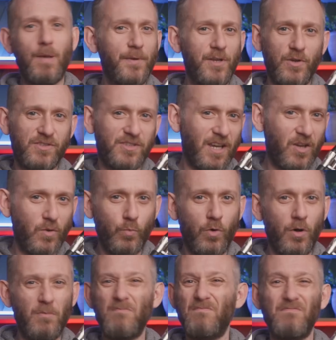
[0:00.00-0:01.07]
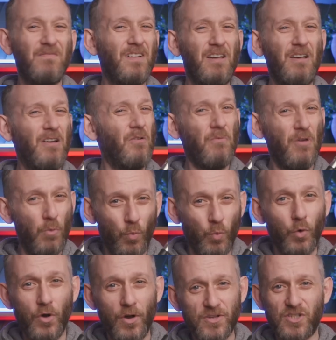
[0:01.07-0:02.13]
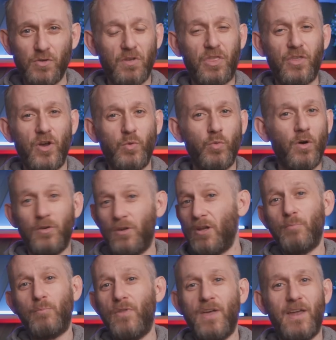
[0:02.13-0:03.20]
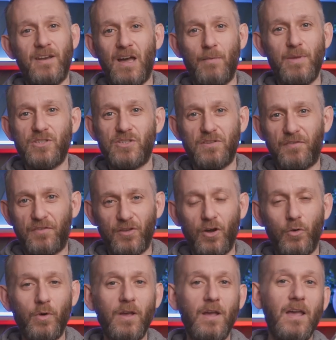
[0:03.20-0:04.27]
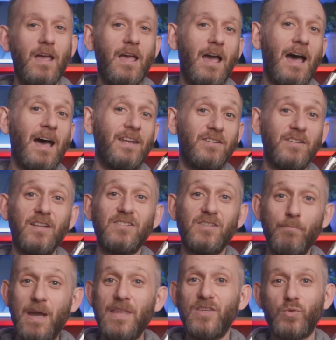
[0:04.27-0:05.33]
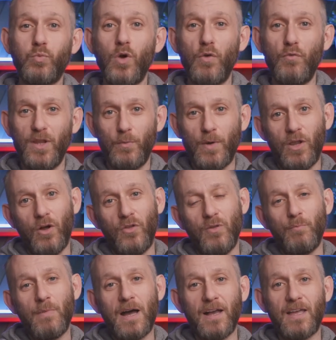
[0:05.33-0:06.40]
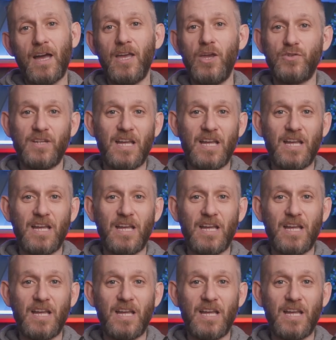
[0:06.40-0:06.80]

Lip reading: maybe do a second one, at worst, do a third one, but then I'm into the flow. And to make this work really well on the Mac, I use